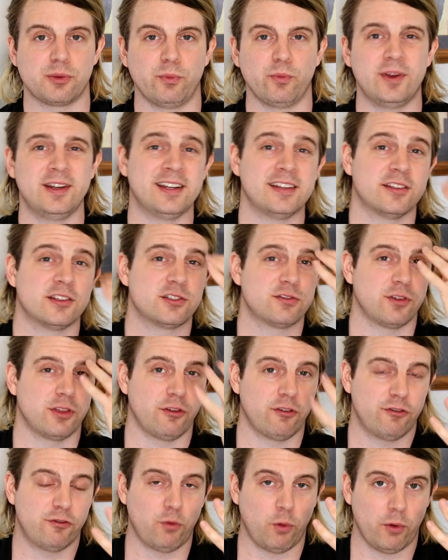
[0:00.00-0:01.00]
I'm reading this for
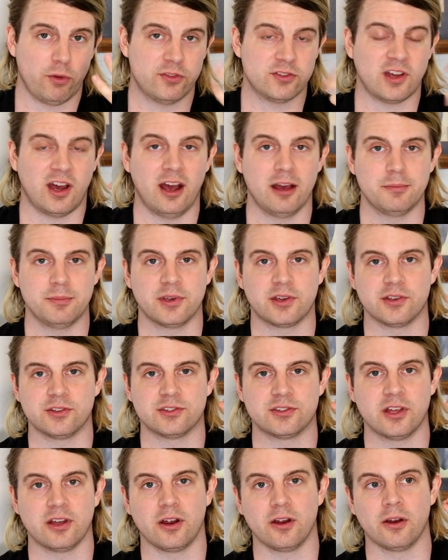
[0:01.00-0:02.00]
the fourth time
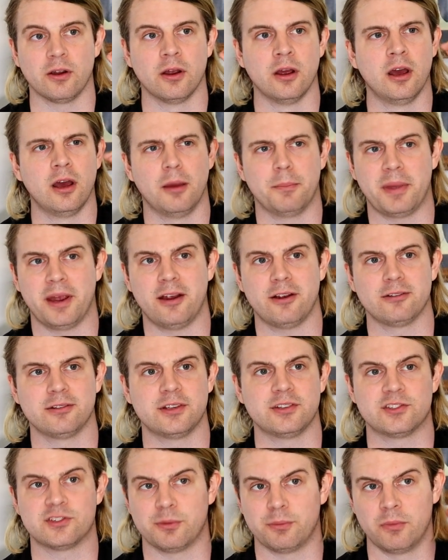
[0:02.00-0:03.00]
because there are
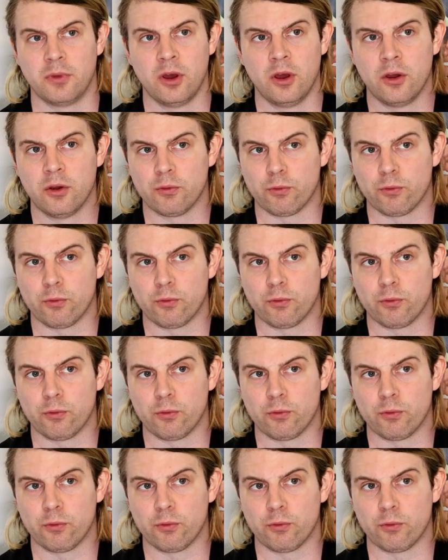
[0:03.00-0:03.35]
apparently some